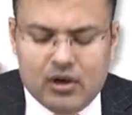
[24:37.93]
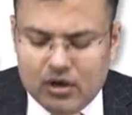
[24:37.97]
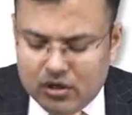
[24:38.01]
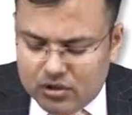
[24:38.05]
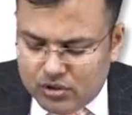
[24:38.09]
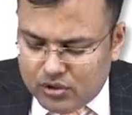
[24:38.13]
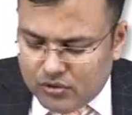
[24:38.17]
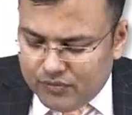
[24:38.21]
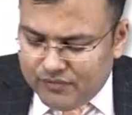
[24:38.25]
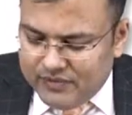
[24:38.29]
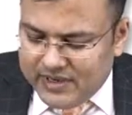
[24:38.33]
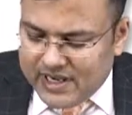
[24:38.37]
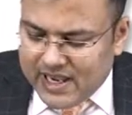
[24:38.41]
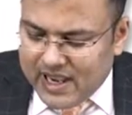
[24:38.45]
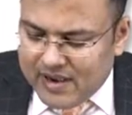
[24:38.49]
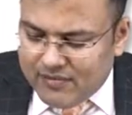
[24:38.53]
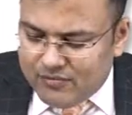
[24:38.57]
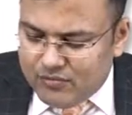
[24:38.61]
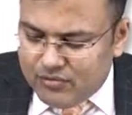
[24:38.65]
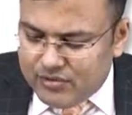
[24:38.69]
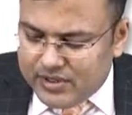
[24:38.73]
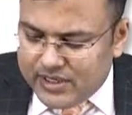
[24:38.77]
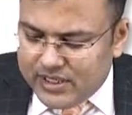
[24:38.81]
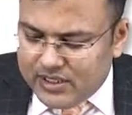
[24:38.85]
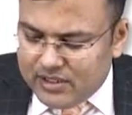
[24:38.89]
So we have
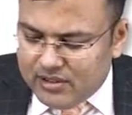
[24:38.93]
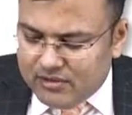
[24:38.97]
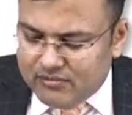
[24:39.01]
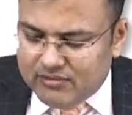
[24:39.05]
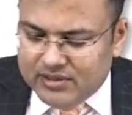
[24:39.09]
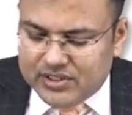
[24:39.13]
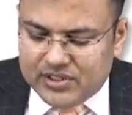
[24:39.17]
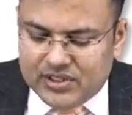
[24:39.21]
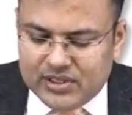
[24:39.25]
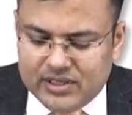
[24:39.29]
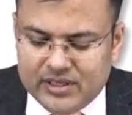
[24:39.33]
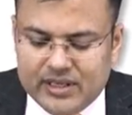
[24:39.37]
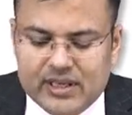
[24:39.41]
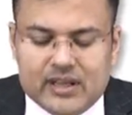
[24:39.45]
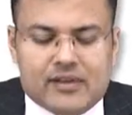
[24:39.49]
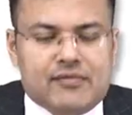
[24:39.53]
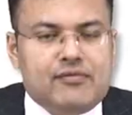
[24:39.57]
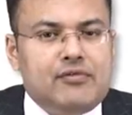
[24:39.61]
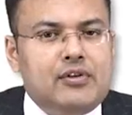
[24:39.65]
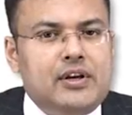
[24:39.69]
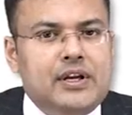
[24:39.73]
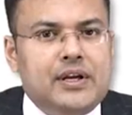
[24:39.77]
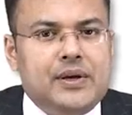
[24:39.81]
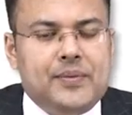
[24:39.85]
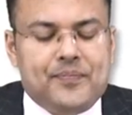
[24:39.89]
to read the question
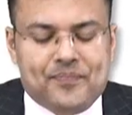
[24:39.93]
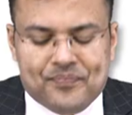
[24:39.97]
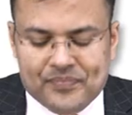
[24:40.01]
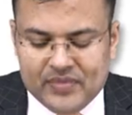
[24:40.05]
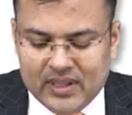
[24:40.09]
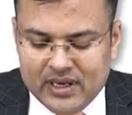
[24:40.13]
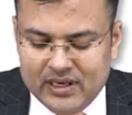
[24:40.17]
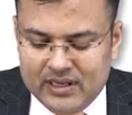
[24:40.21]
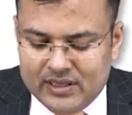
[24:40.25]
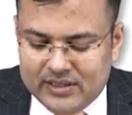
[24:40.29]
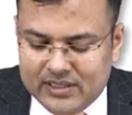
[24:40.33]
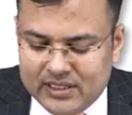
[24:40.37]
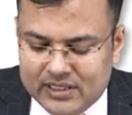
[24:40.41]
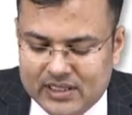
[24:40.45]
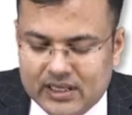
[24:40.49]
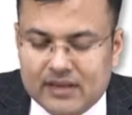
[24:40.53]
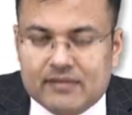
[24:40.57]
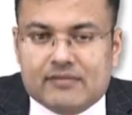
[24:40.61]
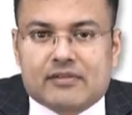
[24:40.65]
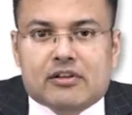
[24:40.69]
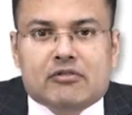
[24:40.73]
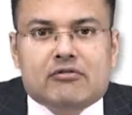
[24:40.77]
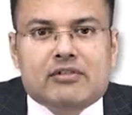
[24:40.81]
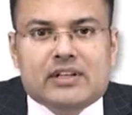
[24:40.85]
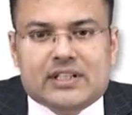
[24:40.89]
carefully, that
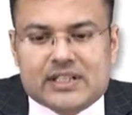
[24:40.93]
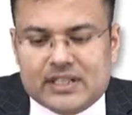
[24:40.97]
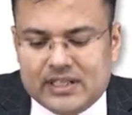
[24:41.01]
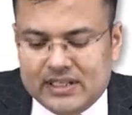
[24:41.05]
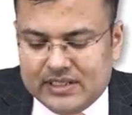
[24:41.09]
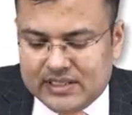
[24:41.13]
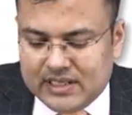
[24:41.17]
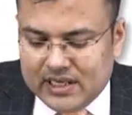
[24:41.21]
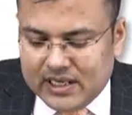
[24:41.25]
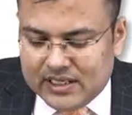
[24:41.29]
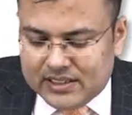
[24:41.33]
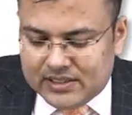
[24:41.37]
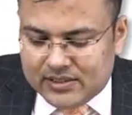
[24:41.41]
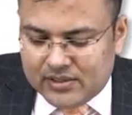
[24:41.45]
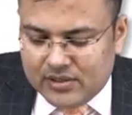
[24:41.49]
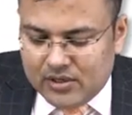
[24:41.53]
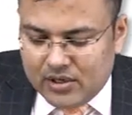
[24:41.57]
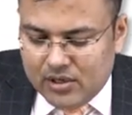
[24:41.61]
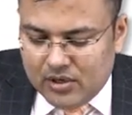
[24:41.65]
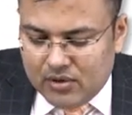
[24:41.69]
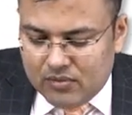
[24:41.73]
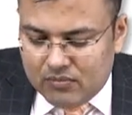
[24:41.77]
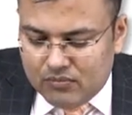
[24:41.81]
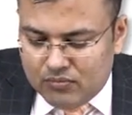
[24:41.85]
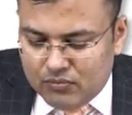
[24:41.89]
if the question is asked
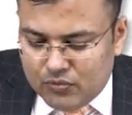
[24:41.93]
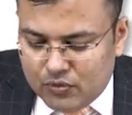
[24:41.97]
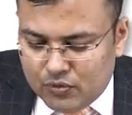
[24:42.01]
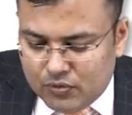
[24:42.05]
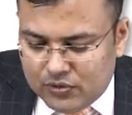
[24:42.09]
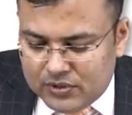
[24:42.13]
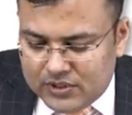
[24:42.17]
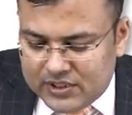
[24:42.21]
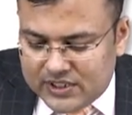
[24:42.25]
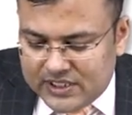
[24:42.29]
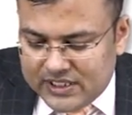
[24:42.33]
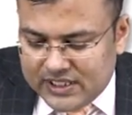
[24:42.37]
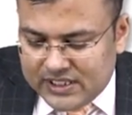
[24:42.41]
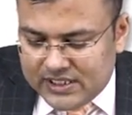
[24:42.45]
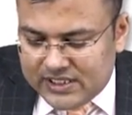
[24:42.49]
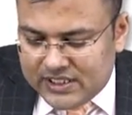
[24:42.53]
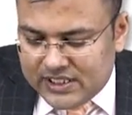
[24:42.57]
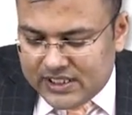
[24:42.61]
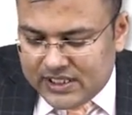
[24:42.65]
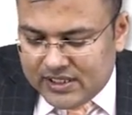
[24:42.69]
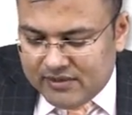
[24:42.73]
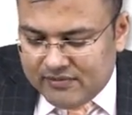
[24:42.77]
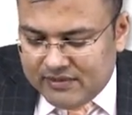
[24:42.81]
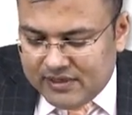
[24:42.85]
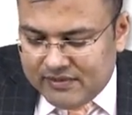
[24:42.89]
most
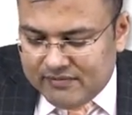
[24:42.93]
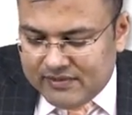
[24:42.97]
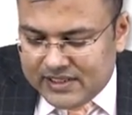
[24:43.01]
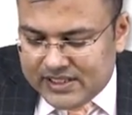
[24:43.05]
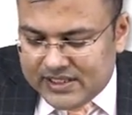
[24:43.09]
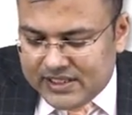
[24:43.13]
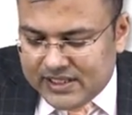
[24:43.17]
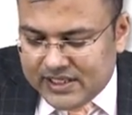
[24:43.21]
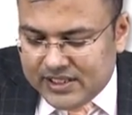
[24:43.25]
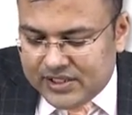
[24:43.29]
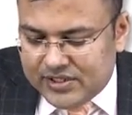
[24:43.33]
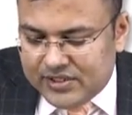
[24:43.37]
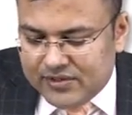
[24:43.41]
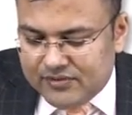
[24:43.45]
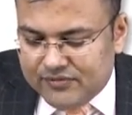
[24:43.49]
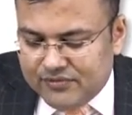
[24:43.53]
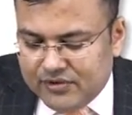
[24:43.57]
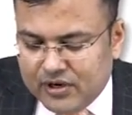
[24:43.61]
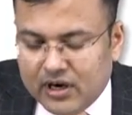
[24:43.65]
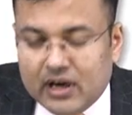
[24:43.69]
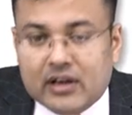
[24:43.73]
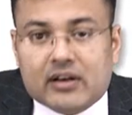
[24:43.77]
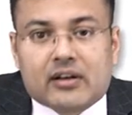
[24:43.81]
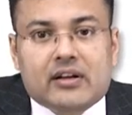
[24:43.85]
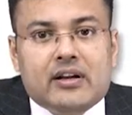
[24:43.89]
sensitive investigation
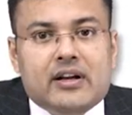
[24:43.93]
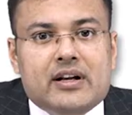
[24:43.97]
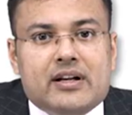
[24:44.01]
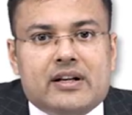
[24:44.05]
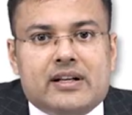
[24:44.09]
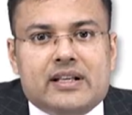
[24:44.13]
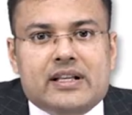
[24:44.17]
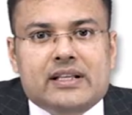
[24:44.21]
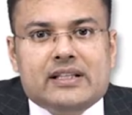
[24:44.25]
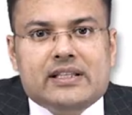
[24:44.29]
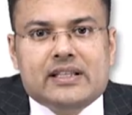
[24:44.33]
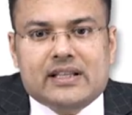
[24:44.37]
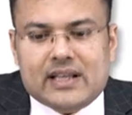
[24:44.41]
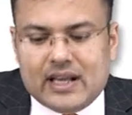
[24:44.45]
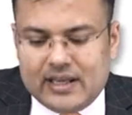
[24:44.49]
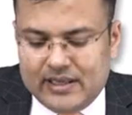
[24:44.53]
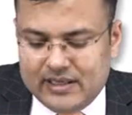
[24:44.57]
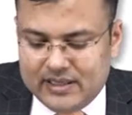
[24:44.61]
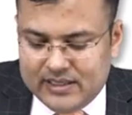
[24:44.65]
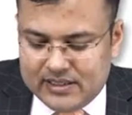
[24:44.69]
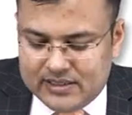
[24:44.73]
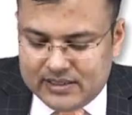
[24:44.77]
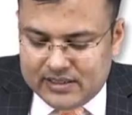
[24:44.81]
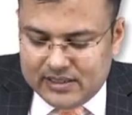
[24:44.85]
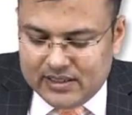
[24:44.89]
for
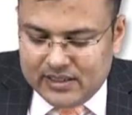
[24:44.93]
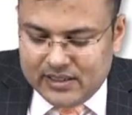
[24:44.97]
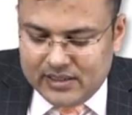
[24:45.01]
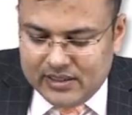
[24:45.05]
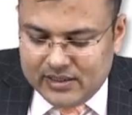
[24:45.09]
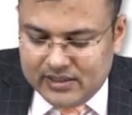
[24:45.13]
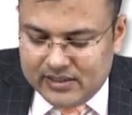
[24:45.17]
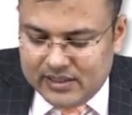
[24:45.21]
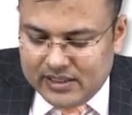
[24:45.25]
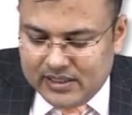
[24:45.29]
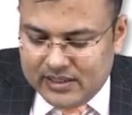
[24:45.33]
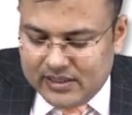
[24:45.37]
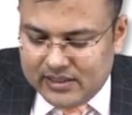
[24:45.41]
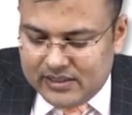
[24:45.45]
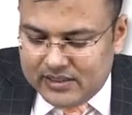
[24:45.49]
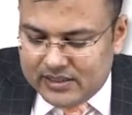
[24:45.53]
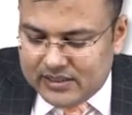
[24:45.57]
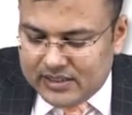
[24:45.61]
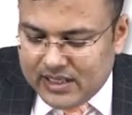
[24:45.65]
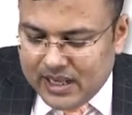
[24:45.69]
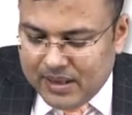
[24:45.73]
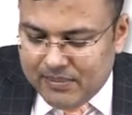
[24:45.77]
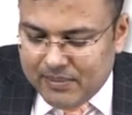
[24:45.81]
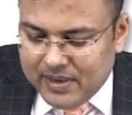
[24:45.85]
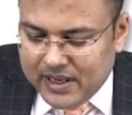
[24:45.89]
DCIS, then it
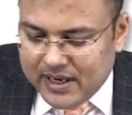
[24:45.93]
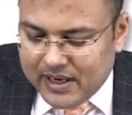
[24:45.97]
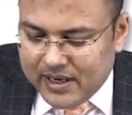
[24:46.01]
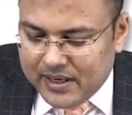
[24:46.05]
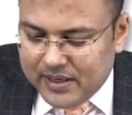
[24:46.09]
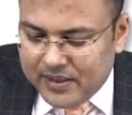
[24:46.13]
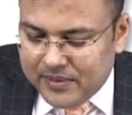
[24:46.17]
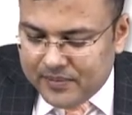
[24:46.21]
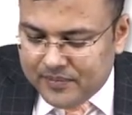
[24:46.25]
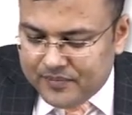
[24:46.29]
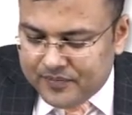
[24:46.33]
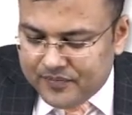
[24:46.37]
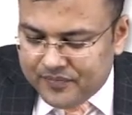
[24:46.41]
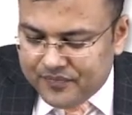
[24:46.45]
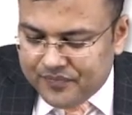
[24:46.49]
is MRI.